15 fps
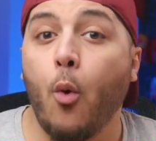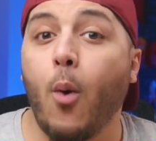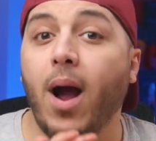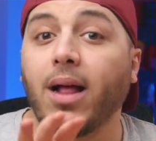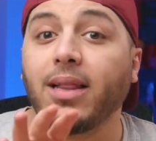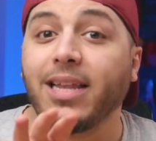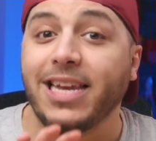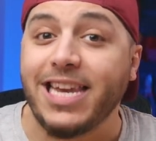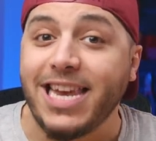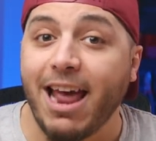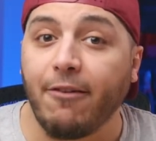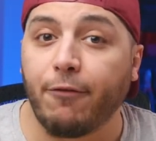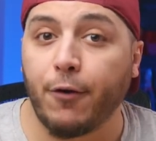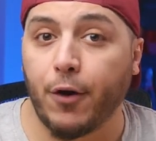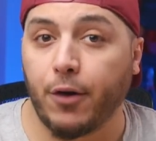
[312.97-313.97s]
while
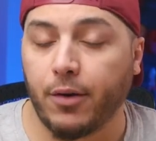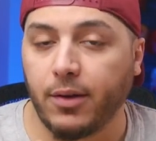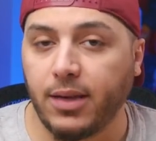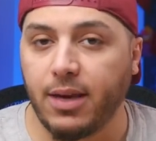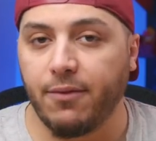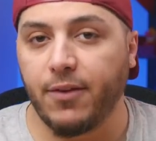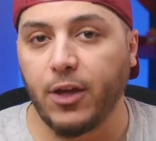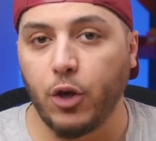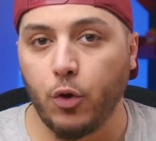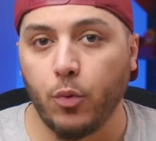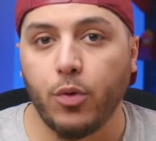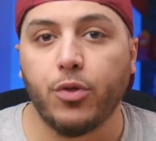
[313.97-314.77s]
never giving you